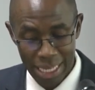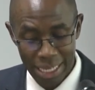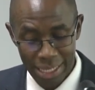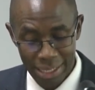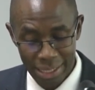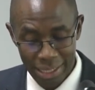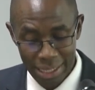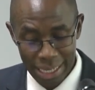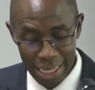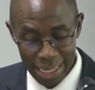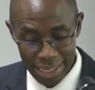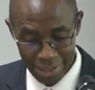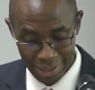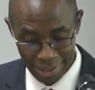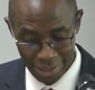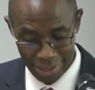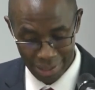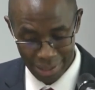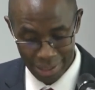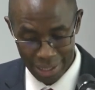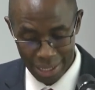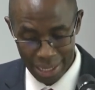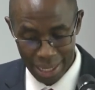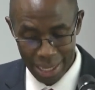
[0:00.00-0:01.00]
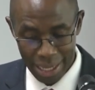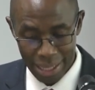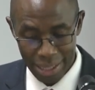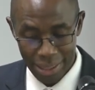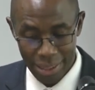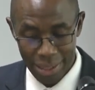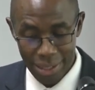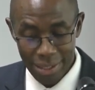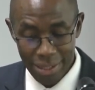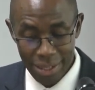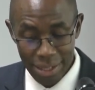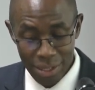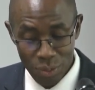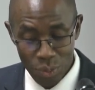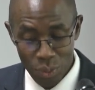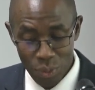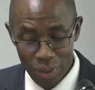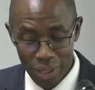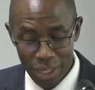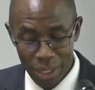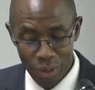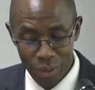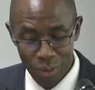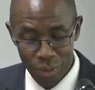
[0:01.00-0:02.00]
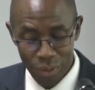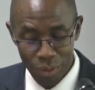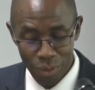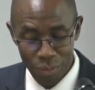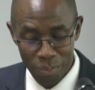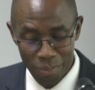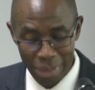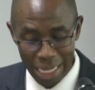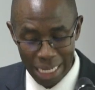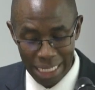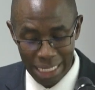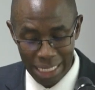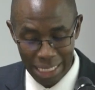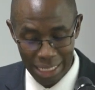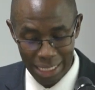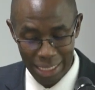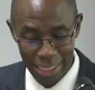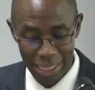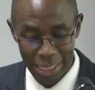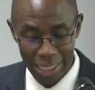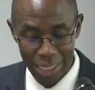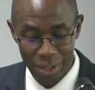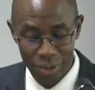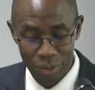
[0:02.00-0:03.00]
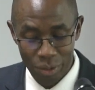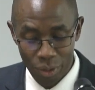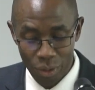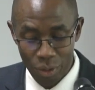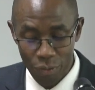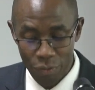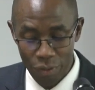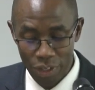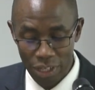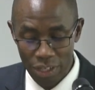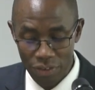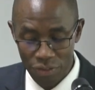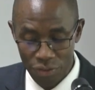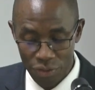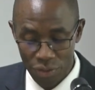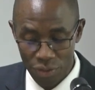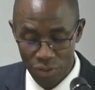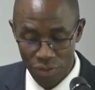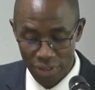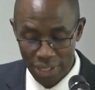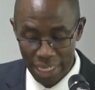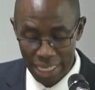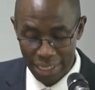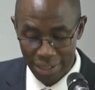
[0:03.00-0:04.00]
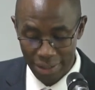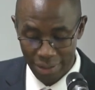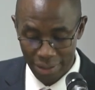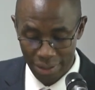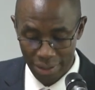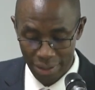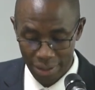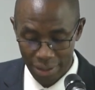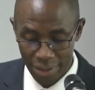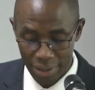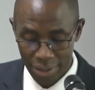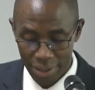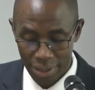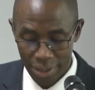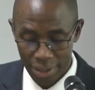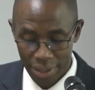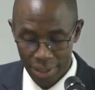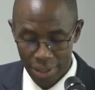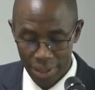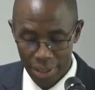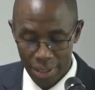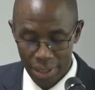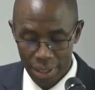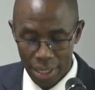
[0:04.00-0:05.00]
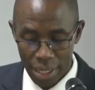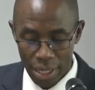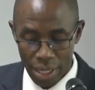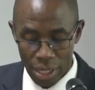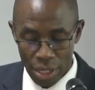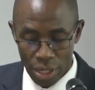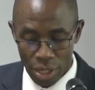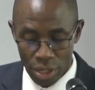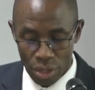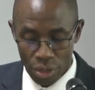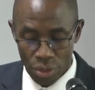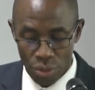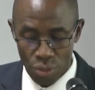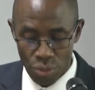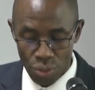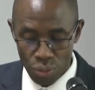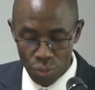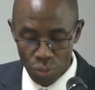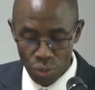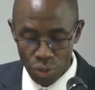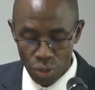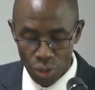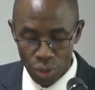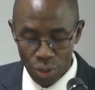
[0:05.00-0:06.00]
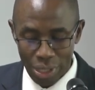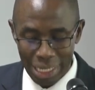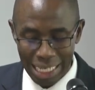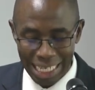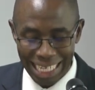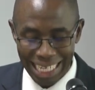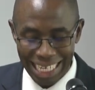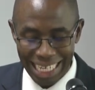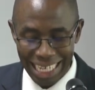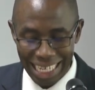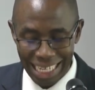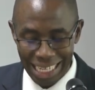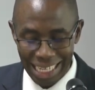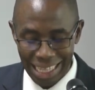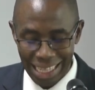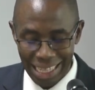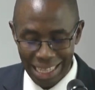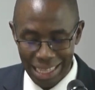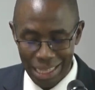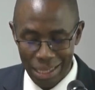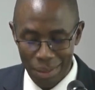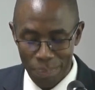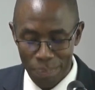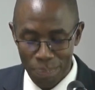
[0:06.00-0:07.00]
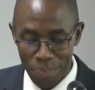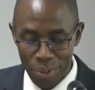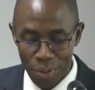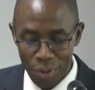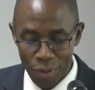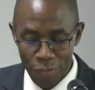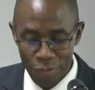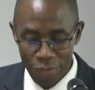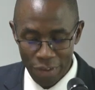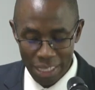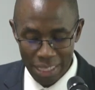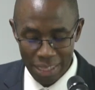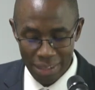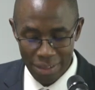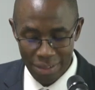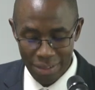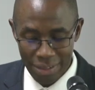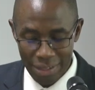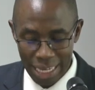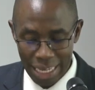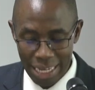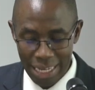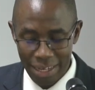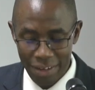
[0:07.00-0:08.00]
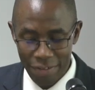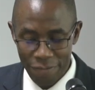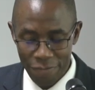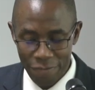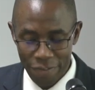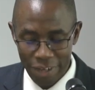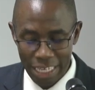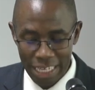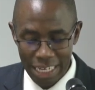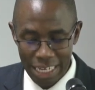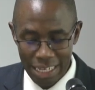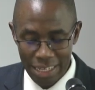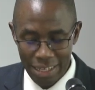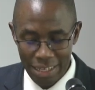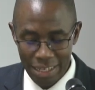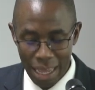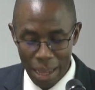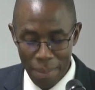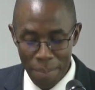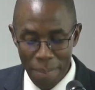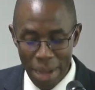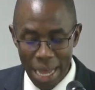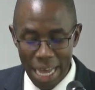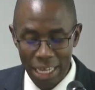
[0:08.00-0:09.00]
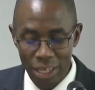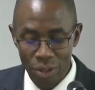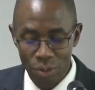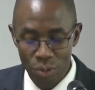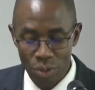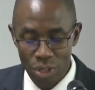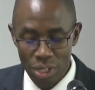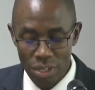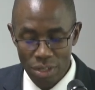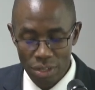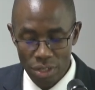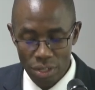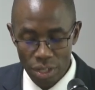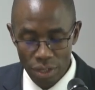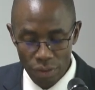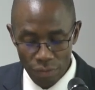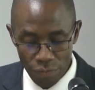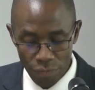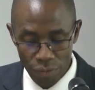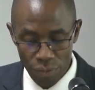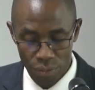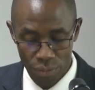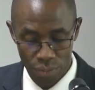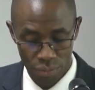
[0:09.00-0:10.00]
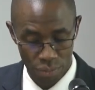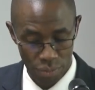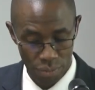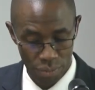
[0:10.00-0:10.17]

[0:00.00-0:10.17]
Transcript: Yes, this is what the Lord Almighty, the God of Israel, says. Do not let the prophets and diviners among you deceive you.